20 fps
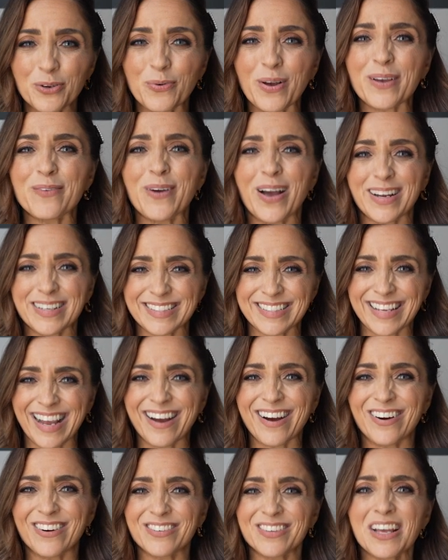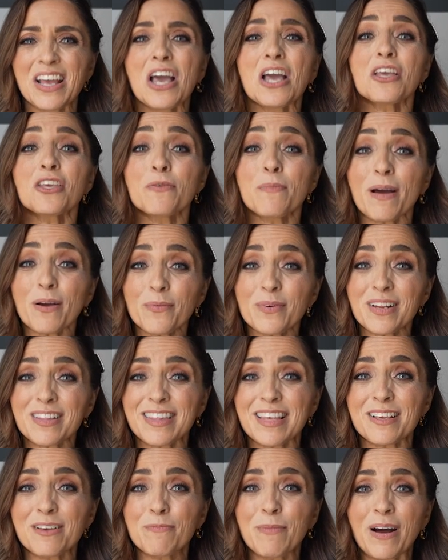your way back down, you might want to
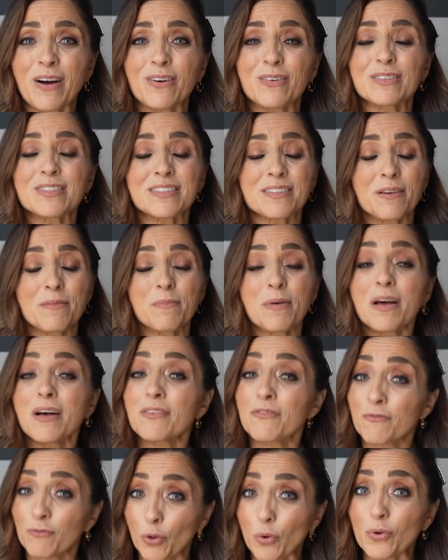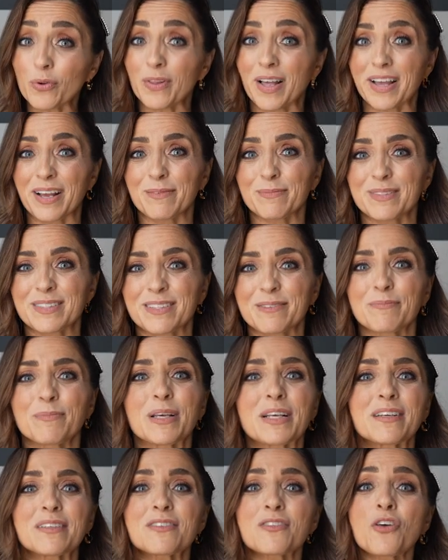think about some floor lamps,
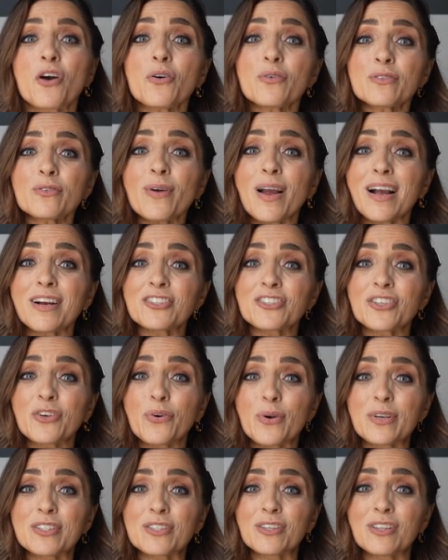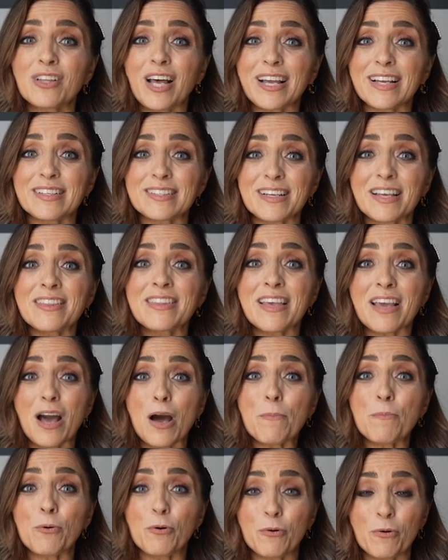because those are actually going to light the
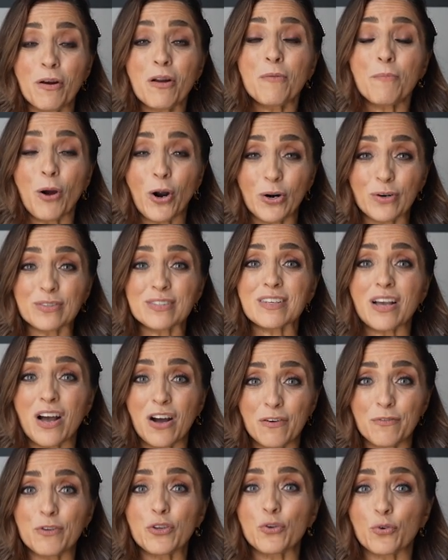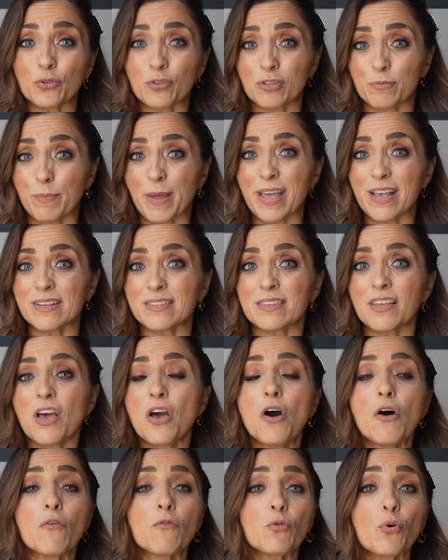upper parts of your space.
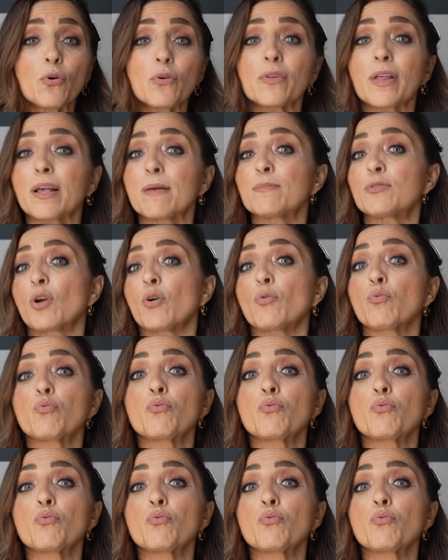Floor lamps are